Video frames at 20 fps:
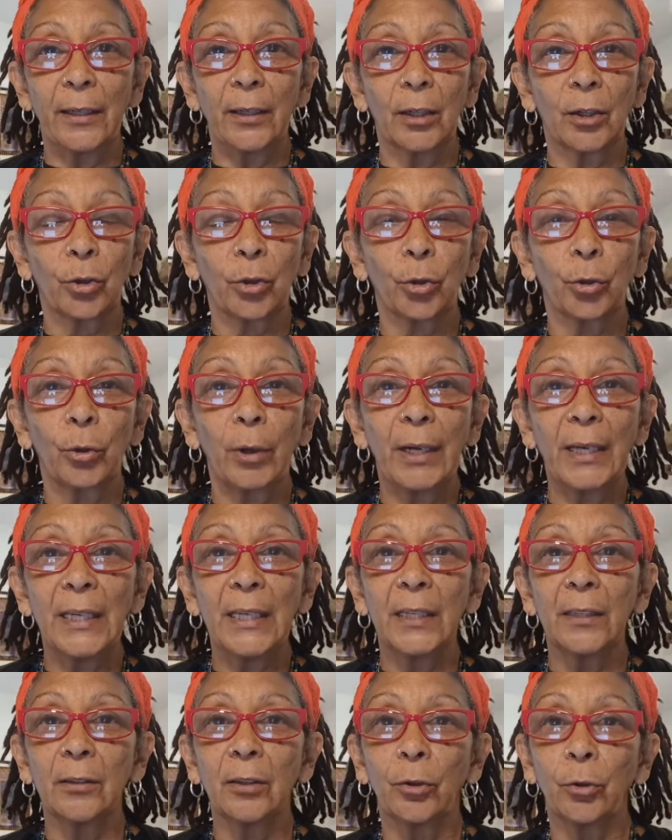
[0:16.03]
A
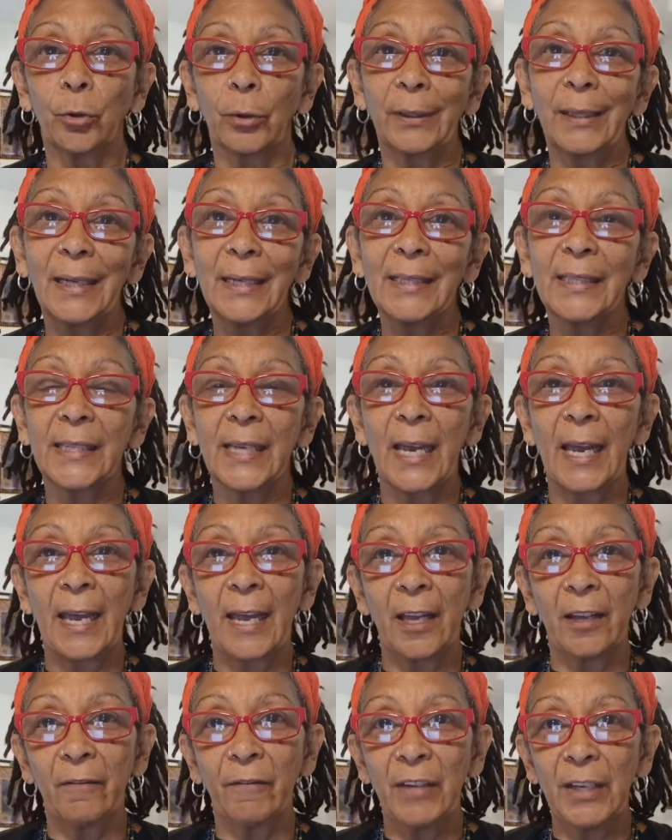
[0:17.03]
crayon creates a
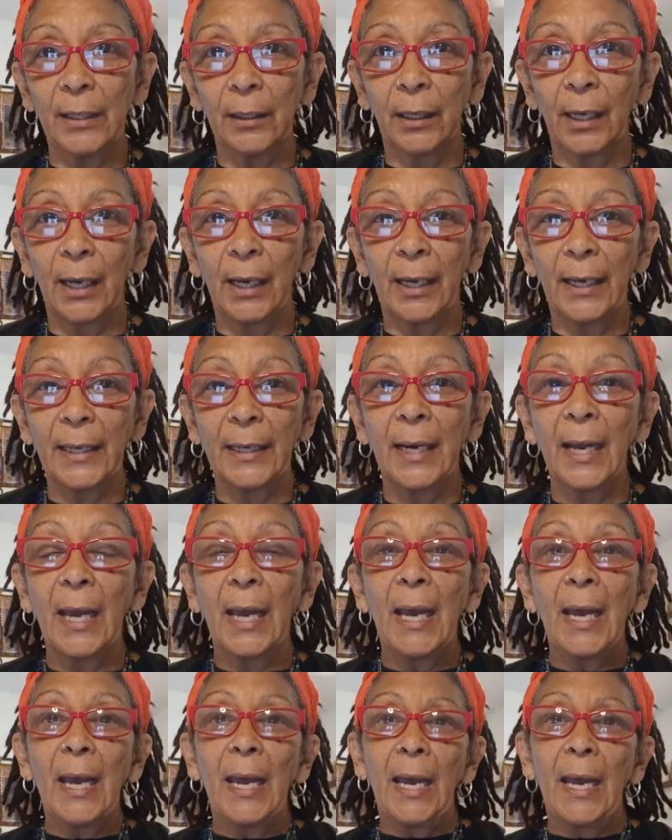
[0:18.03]
heavy line,
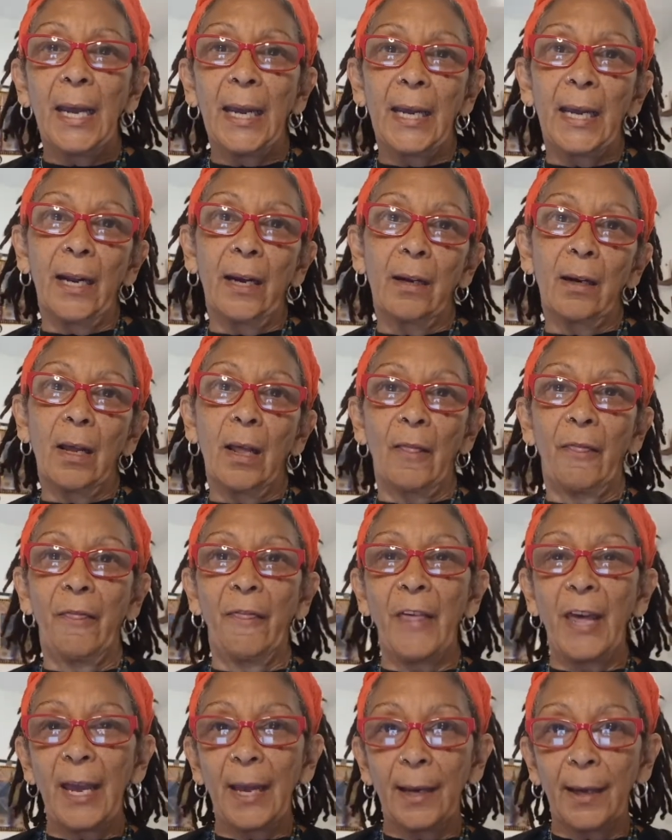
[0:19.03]
and
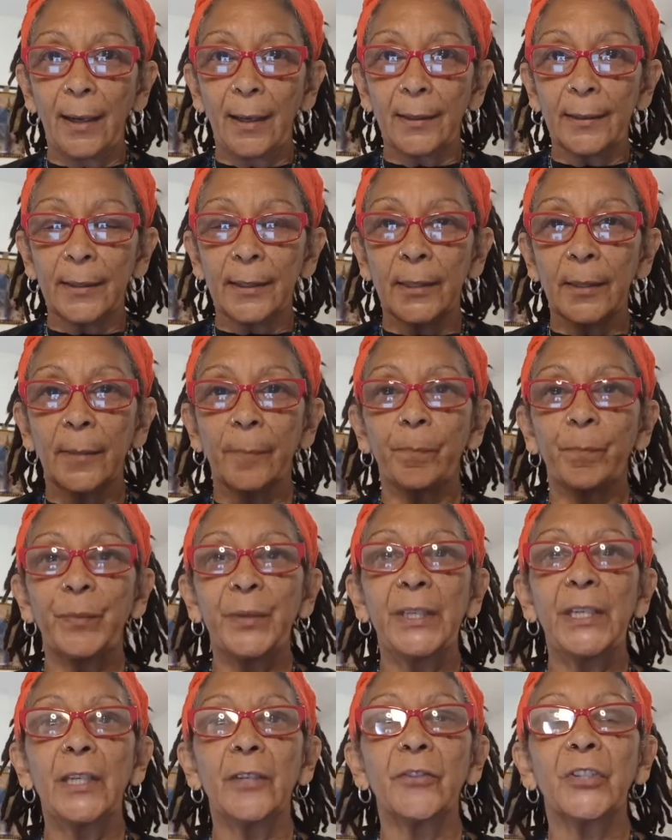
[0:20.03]
that
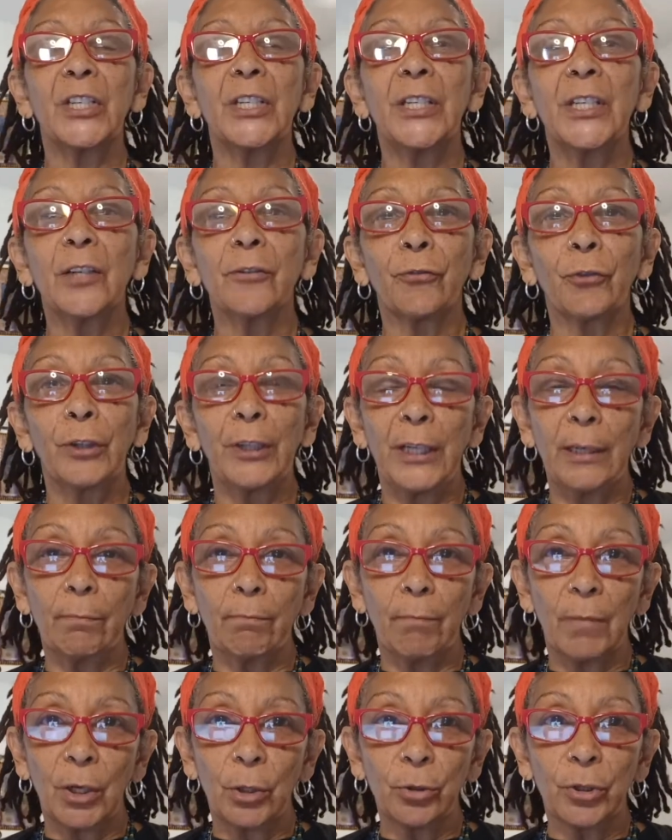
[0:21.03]
gives a different
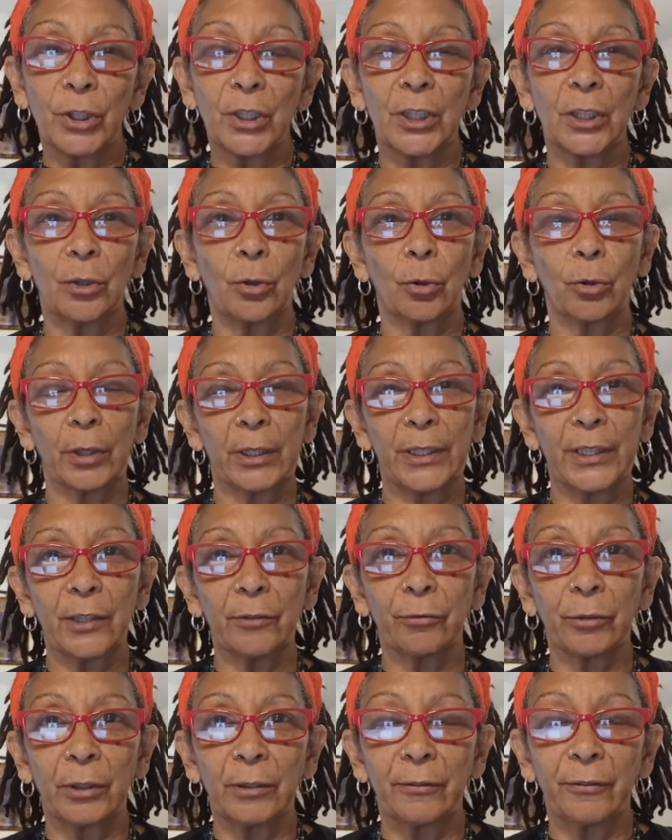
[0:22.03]
emotion or a
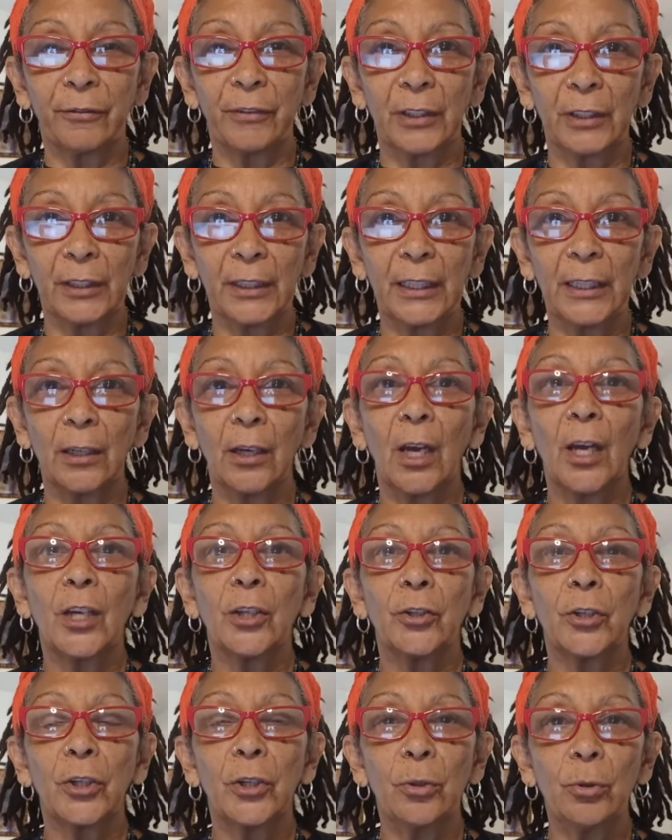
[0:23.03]
different feeling
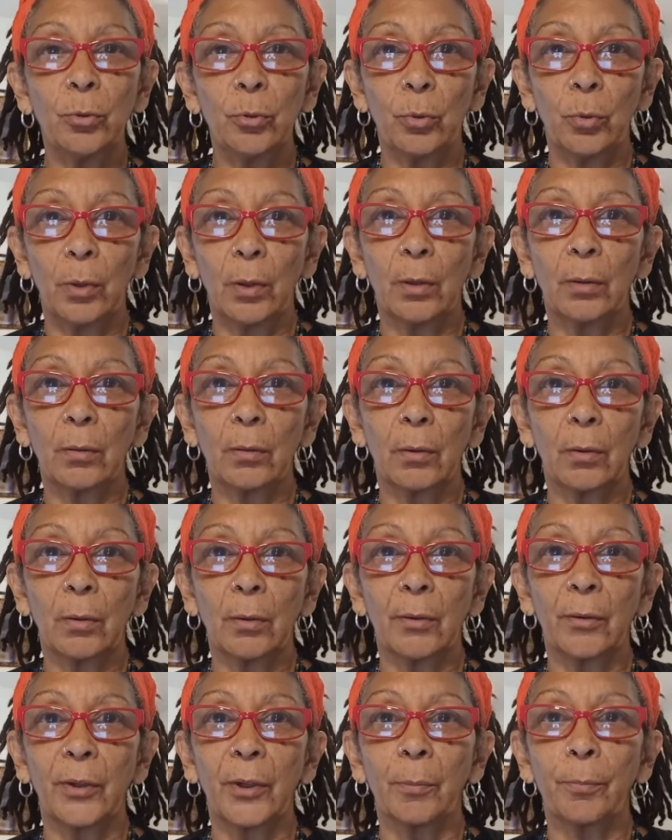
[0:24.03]
to
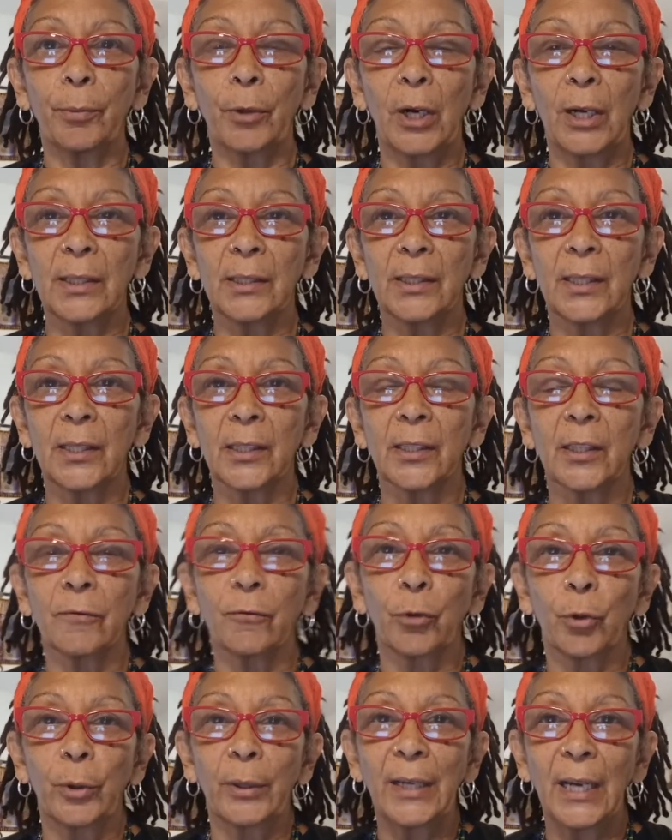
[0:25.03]
the process of
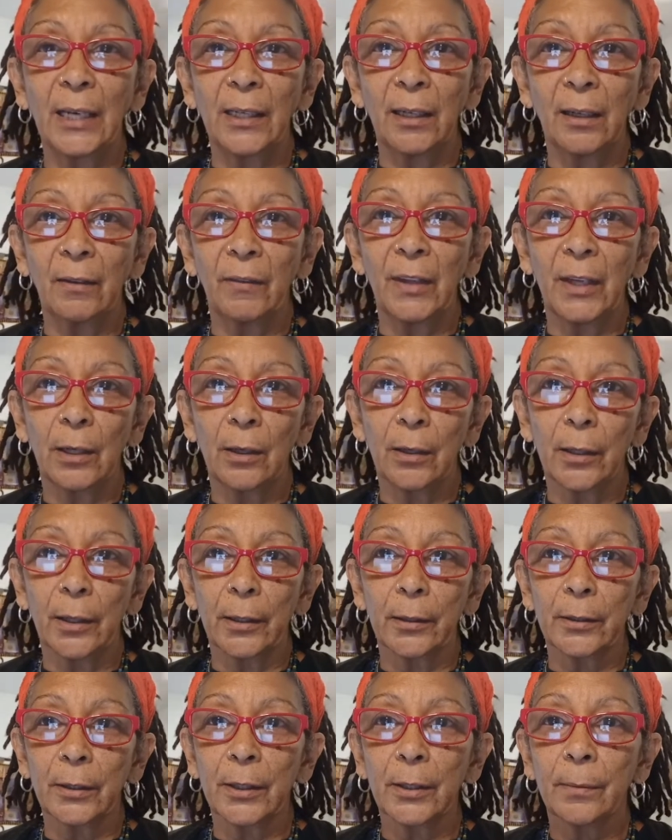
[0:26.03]
creating the
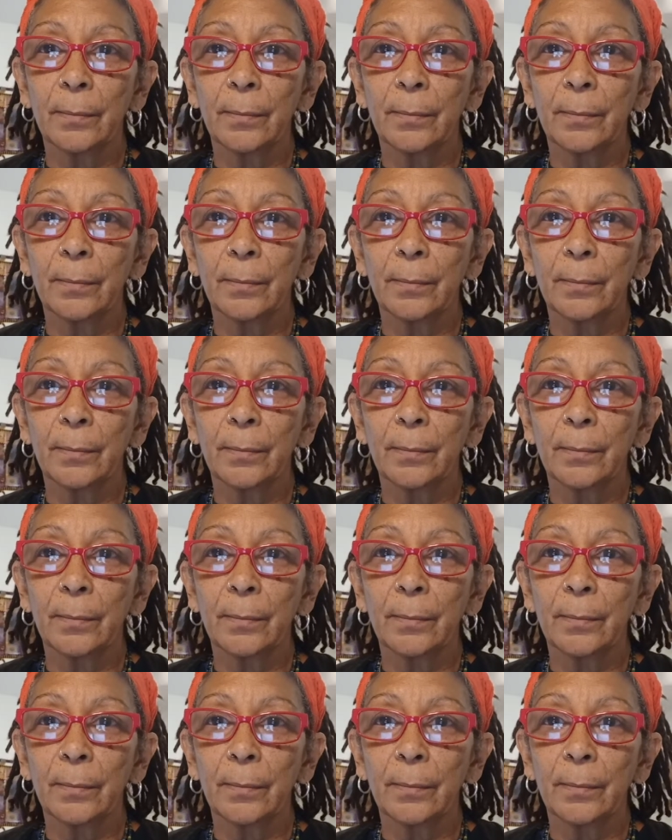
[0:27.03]
art.